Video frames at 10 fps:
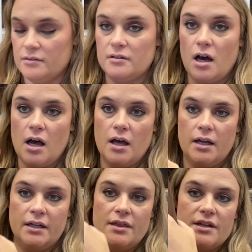
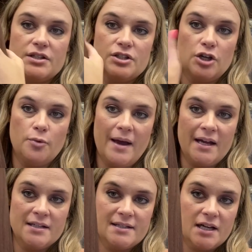on the
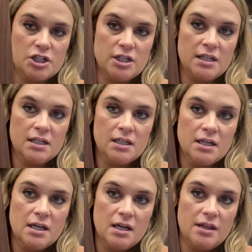snowman section,
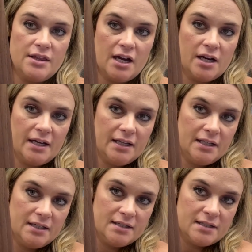there
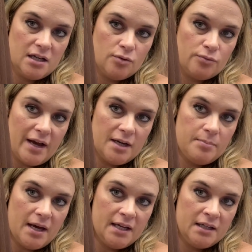is a red
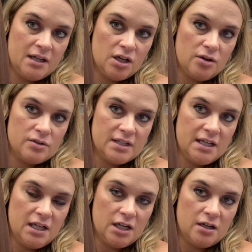button that goes
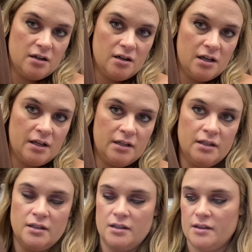here on
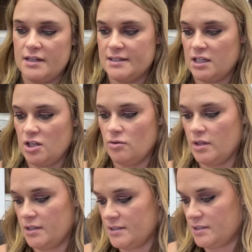this cute
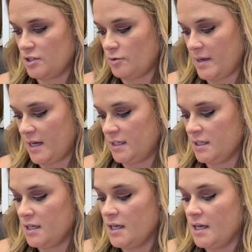little snowman.
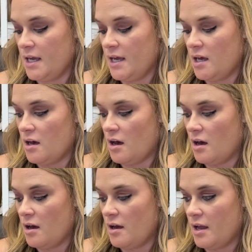
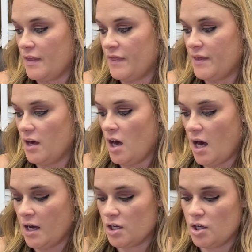The
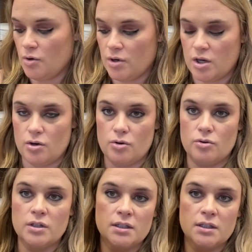hot cocoa